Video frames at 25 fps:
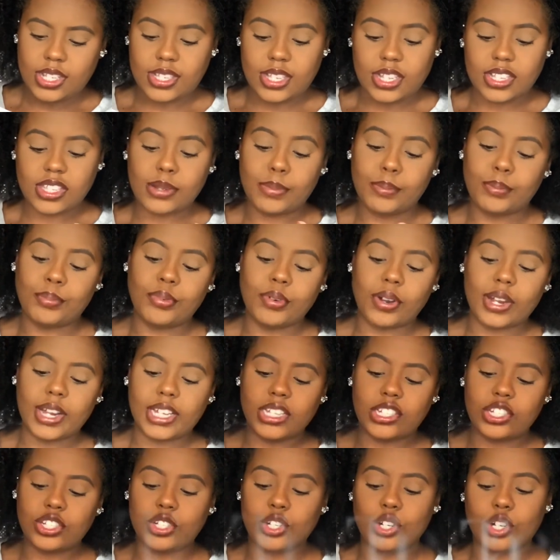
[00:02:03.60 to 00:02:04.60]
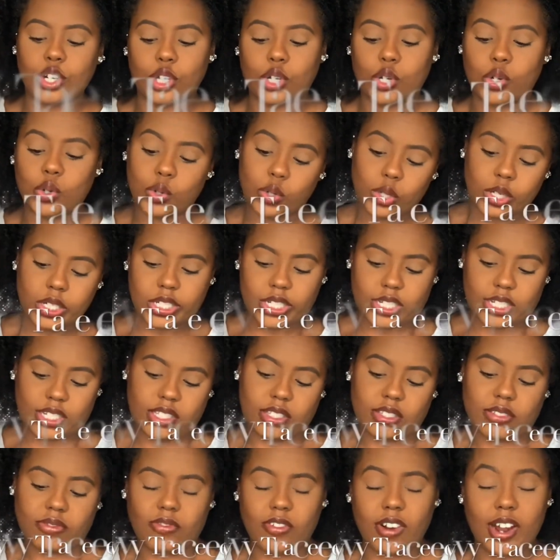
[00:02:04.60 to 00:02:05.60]
embrace your
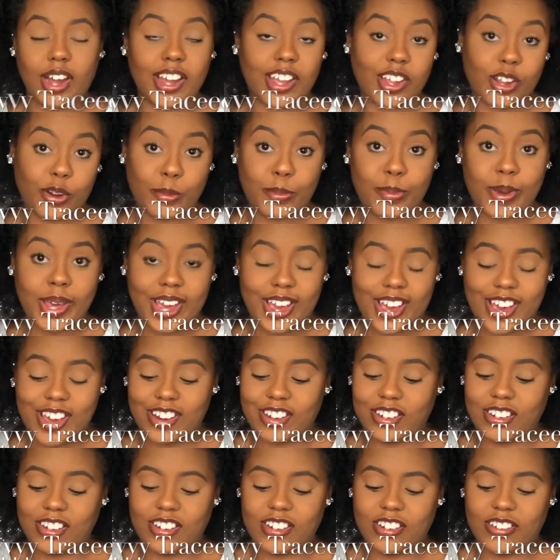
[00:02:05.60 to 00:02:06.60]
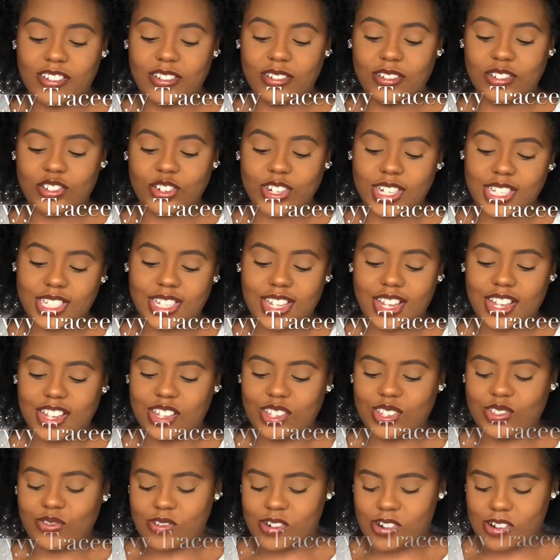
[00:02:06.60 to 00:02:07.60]
gorgeous, rock your pattern, Tracee
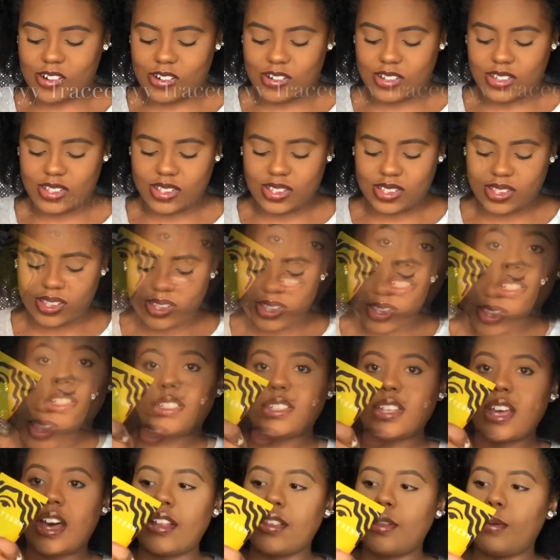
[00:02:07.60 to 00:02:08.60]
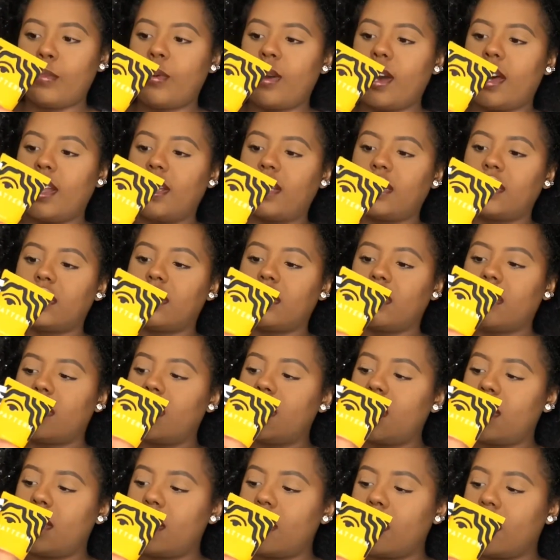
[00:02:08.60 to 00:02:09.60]
Ellis Ross. This is how the products
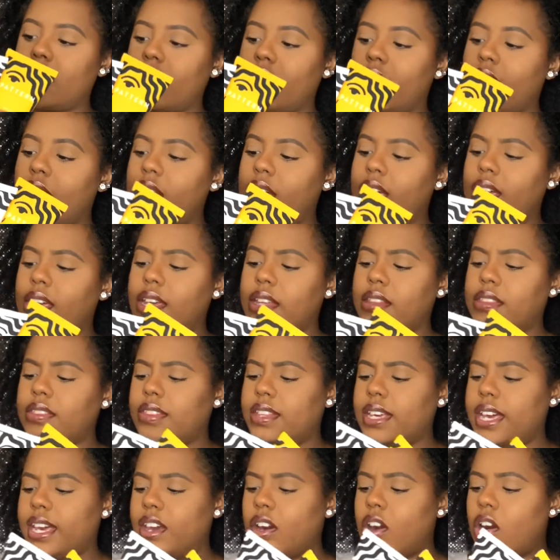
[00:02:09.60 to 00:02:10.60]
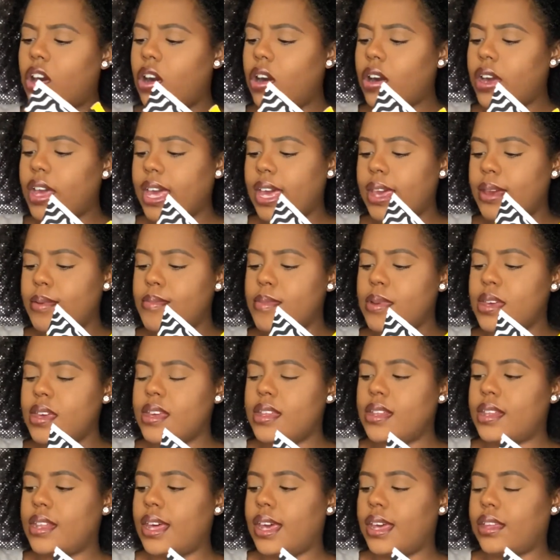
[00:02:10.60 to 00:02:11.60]
look. They all came
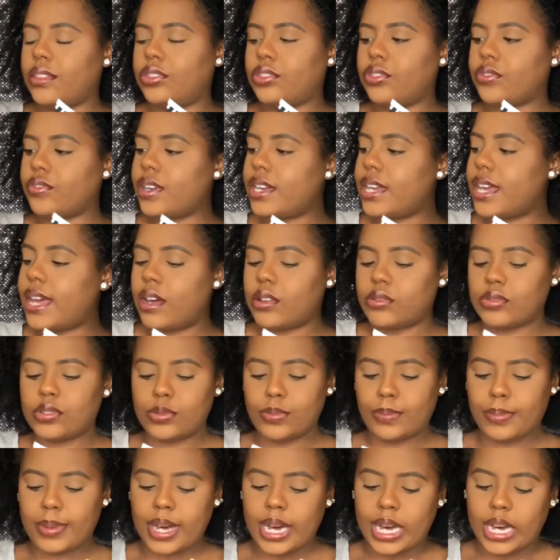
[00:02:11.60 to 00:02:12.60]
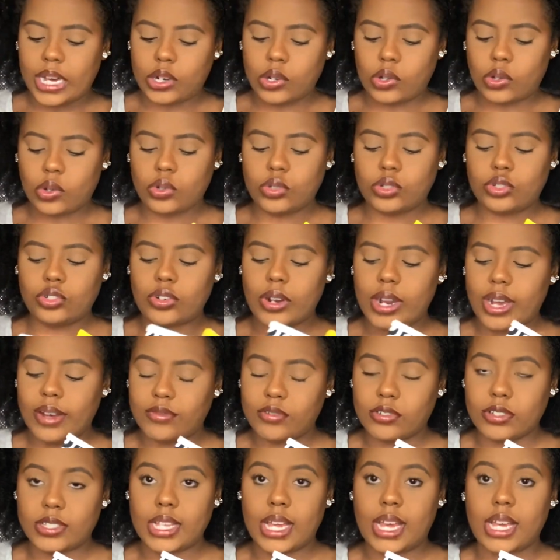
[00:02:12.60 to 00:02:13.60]
in like 3-ounce bottles, travel
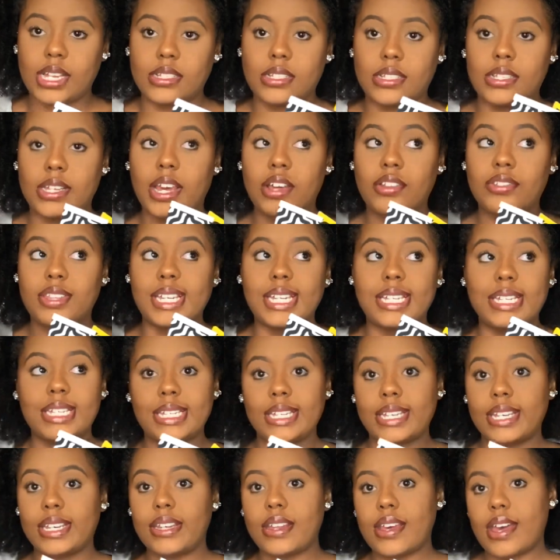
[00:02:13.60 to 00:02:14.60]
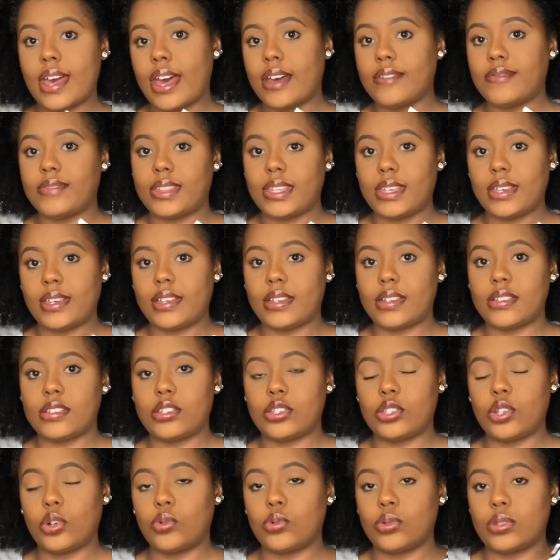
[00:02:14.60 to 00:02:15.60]
size. Now they did have these
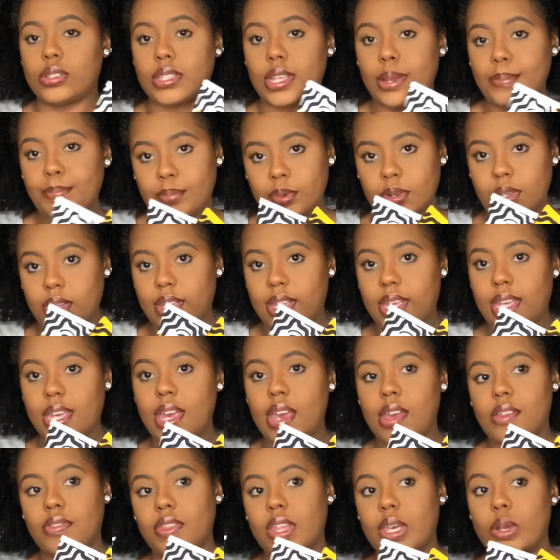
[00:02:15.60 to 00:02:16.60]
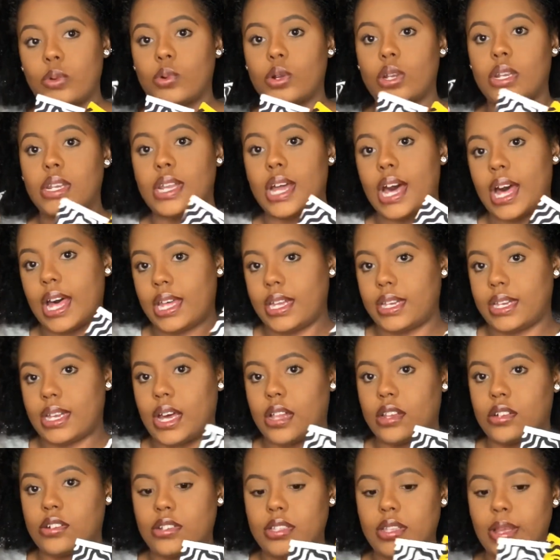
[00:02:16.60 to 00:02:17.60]
sold separately, and they were
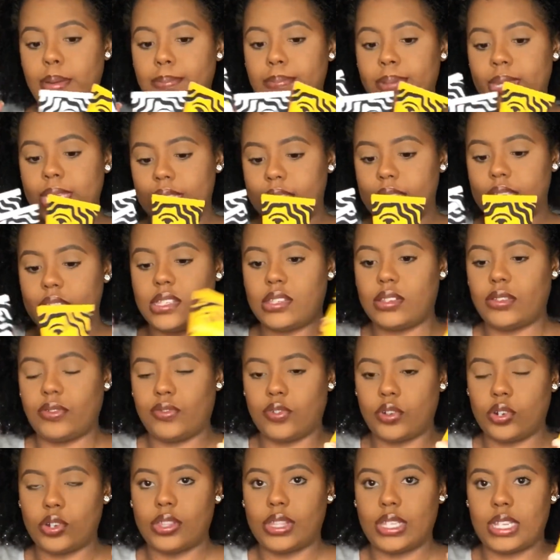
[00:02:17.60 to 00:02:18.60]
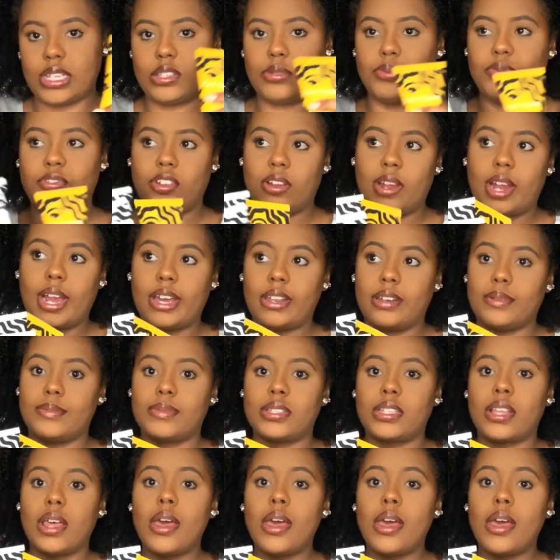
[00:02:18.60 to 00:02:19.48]
$9 a piece for these weird items.